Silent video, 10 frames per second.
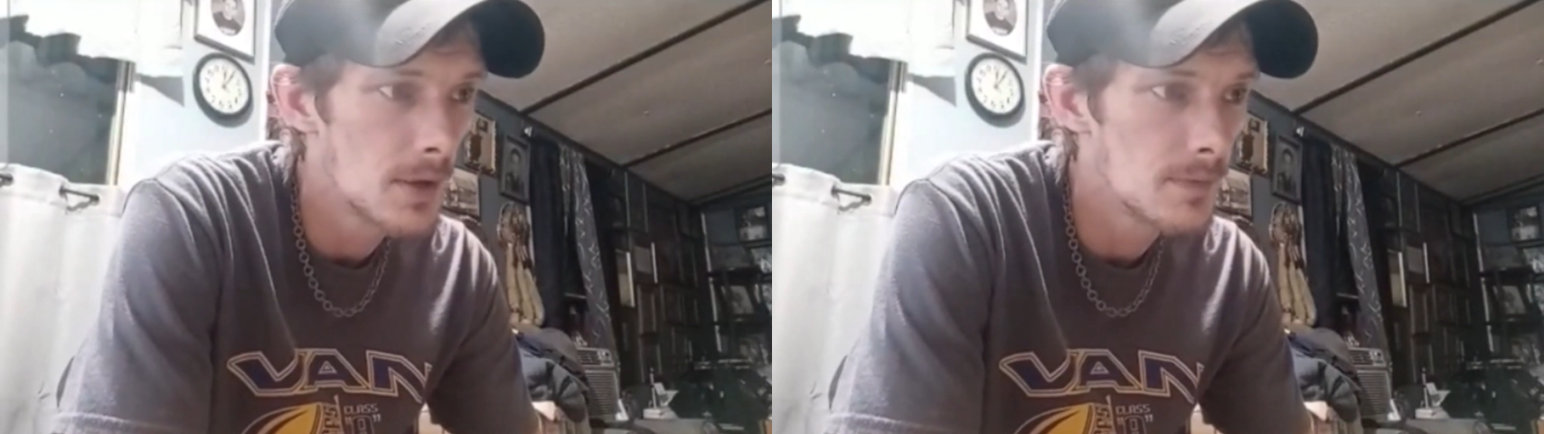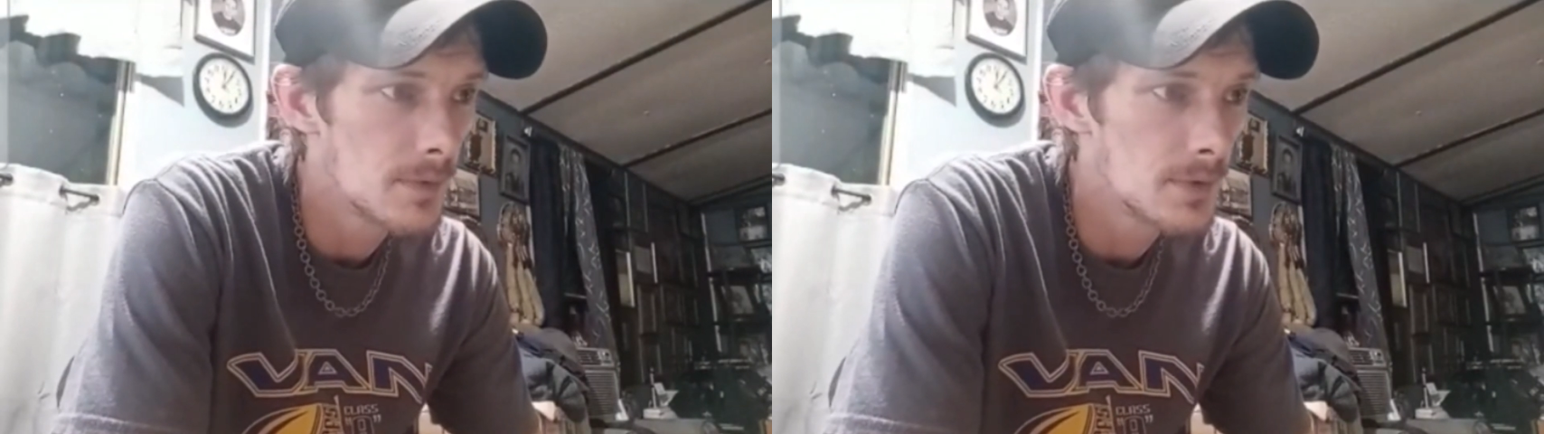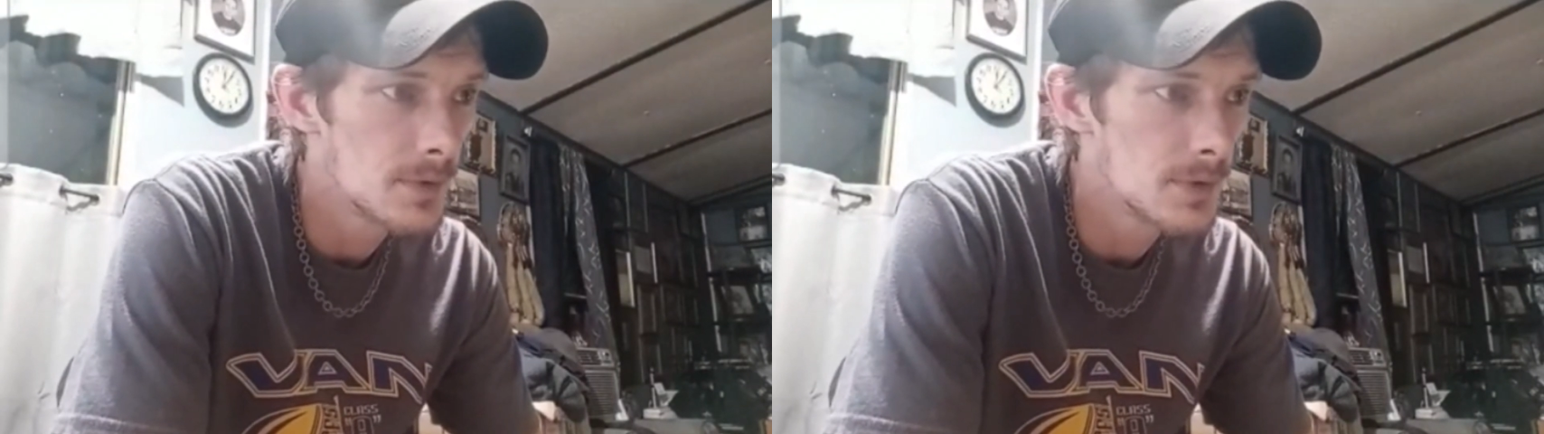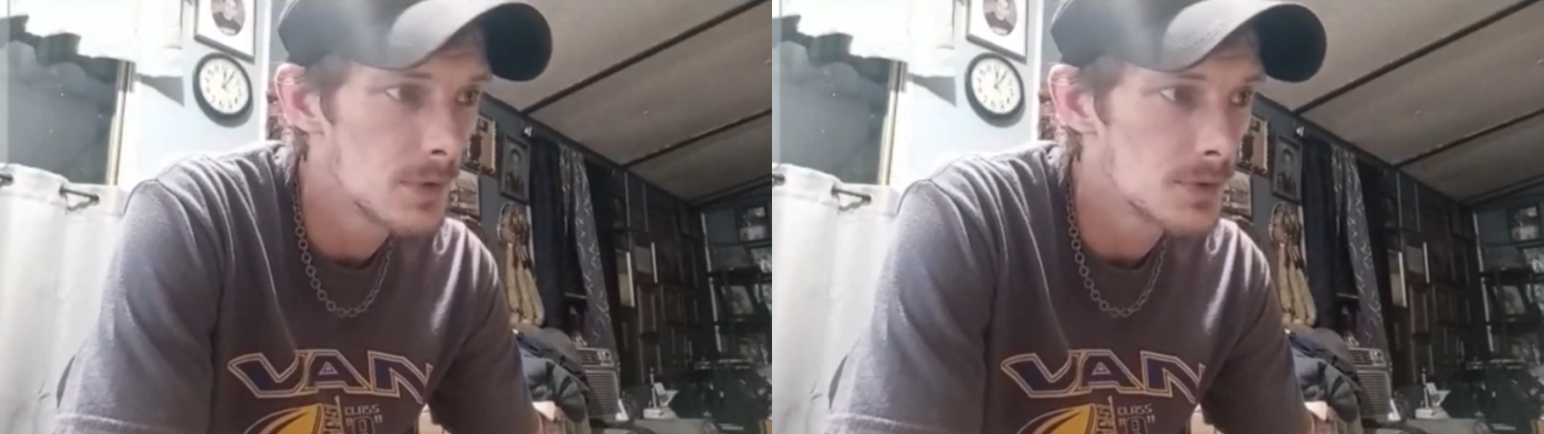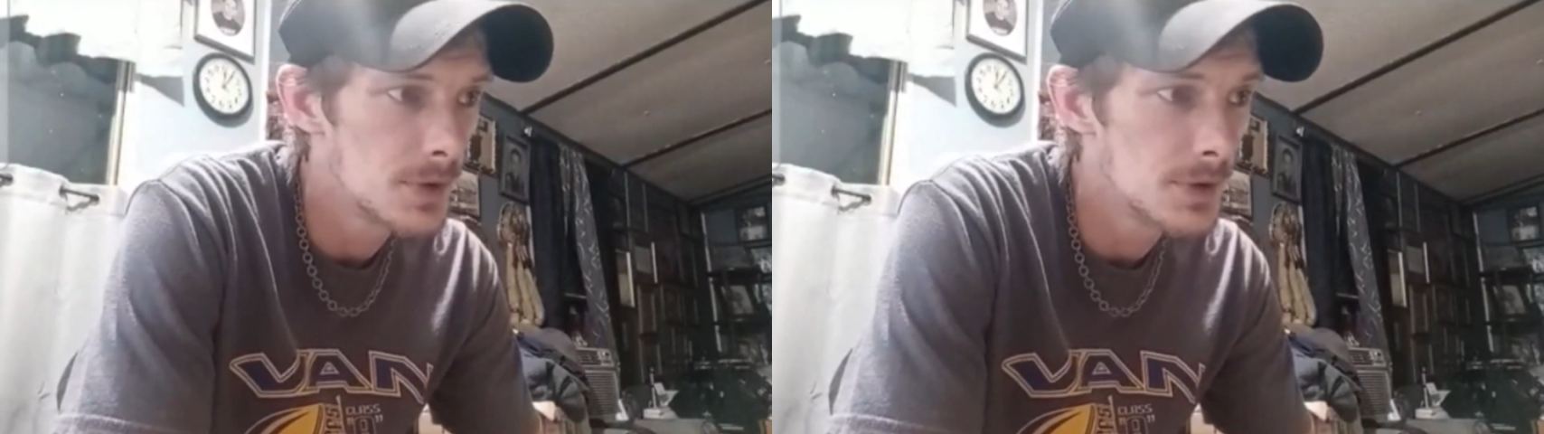told
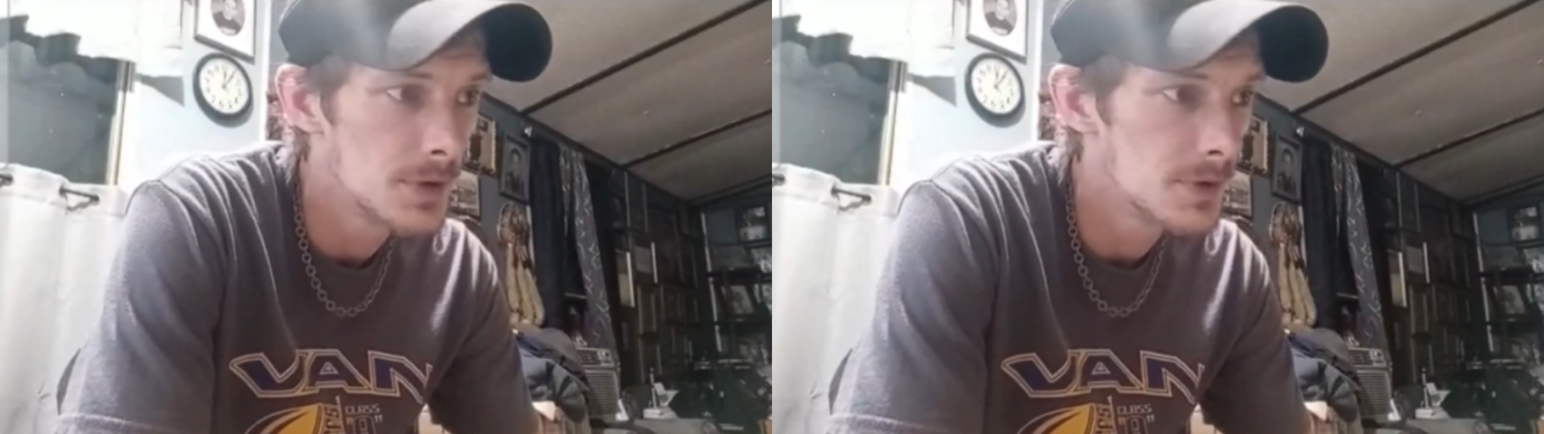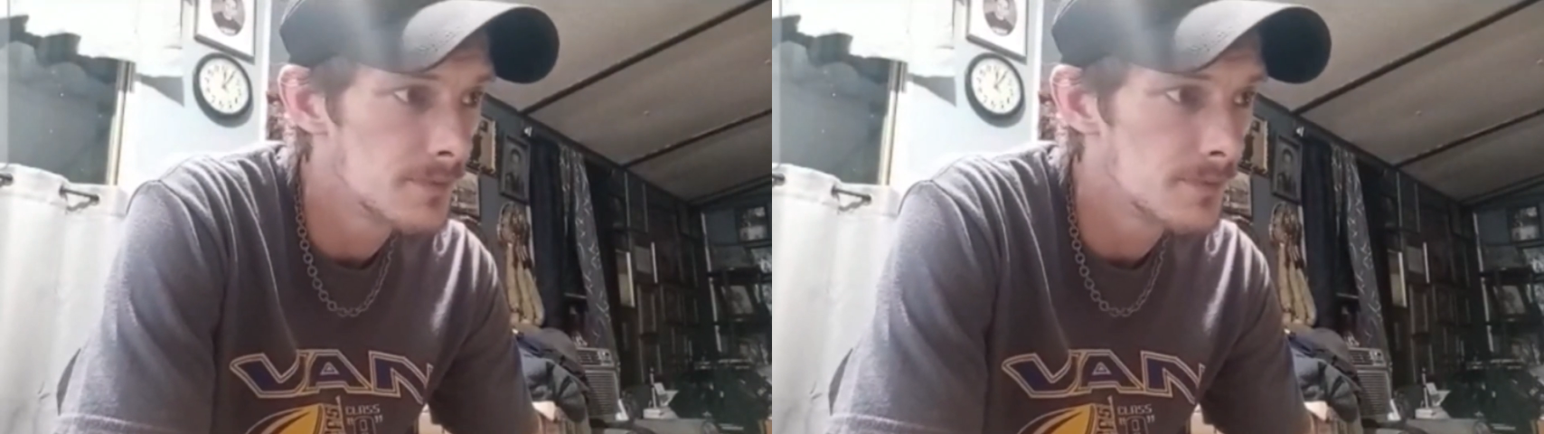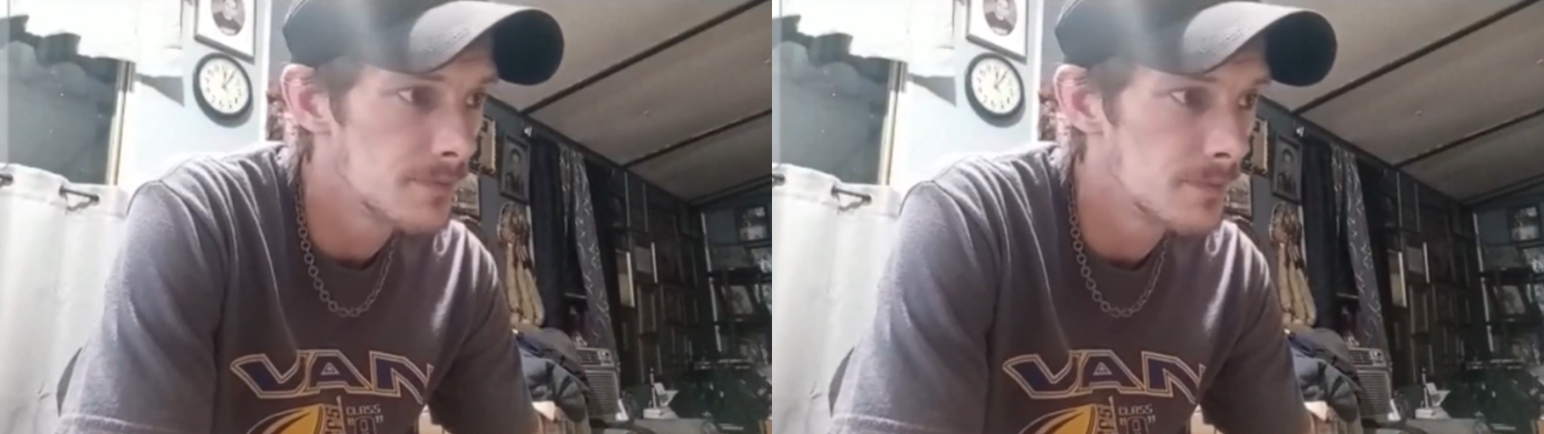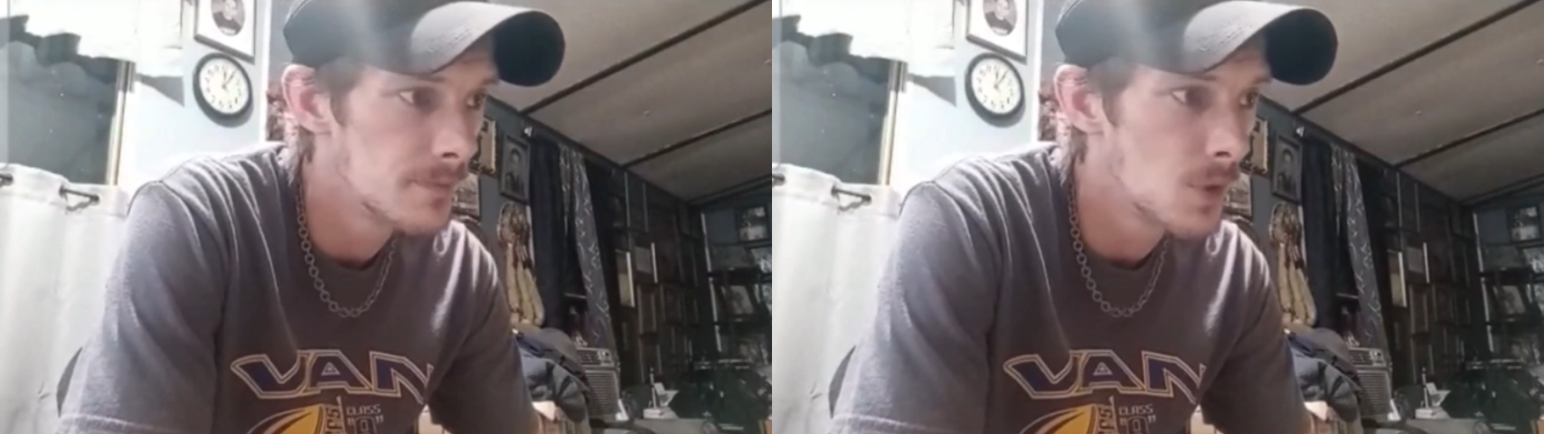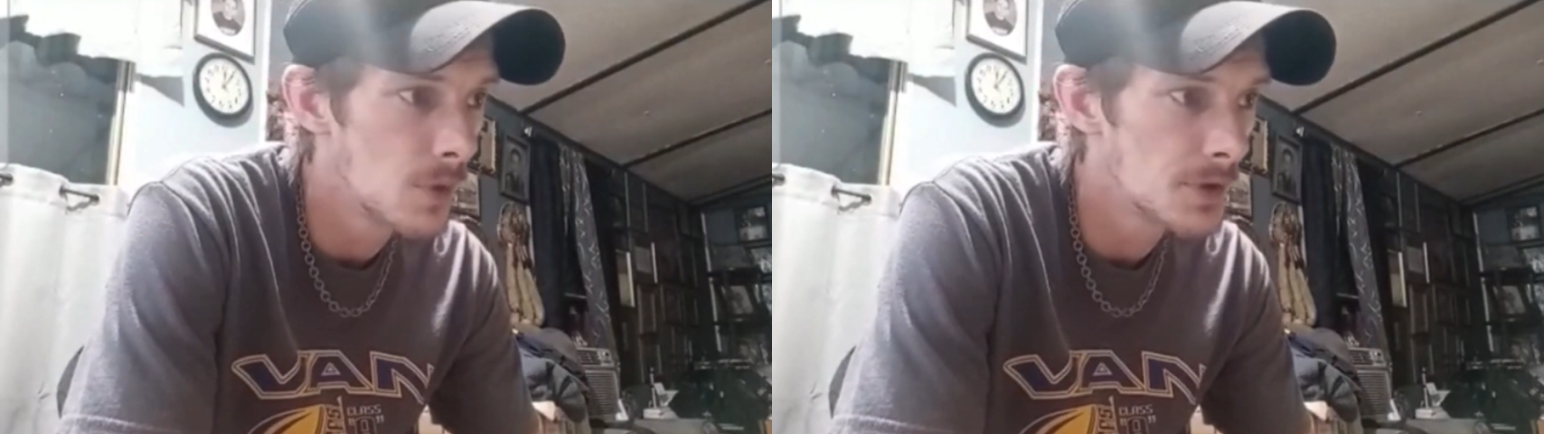Jesus, no one
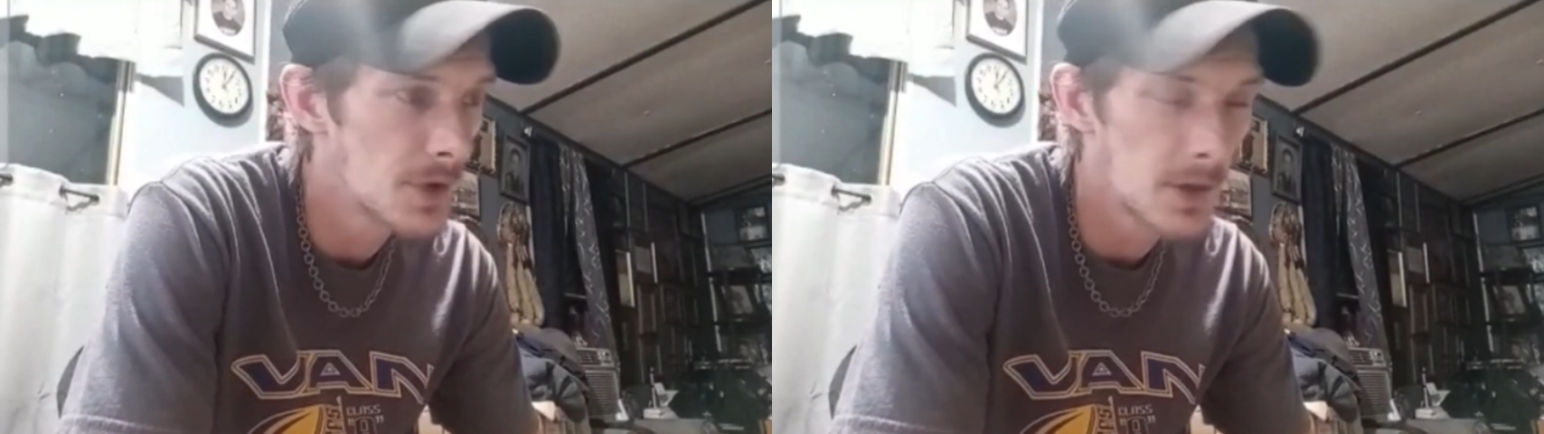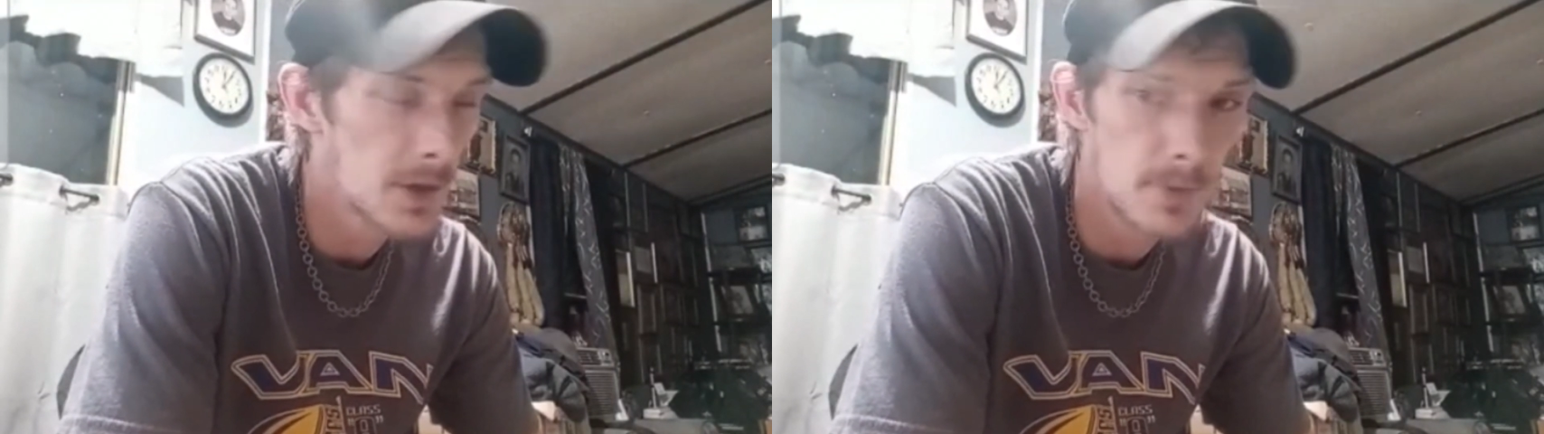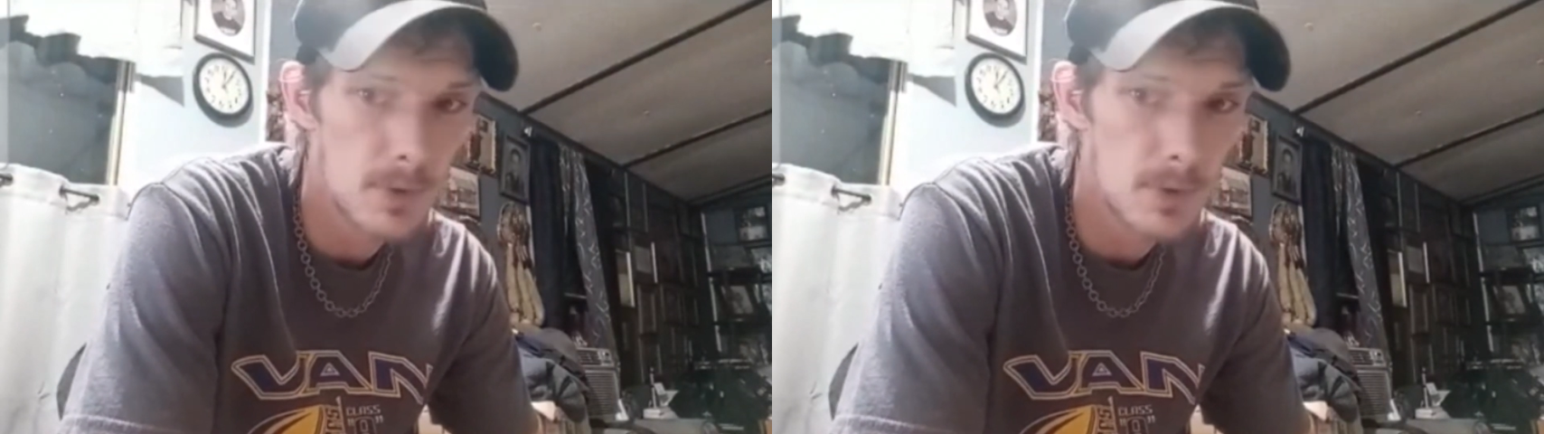shall keep a record of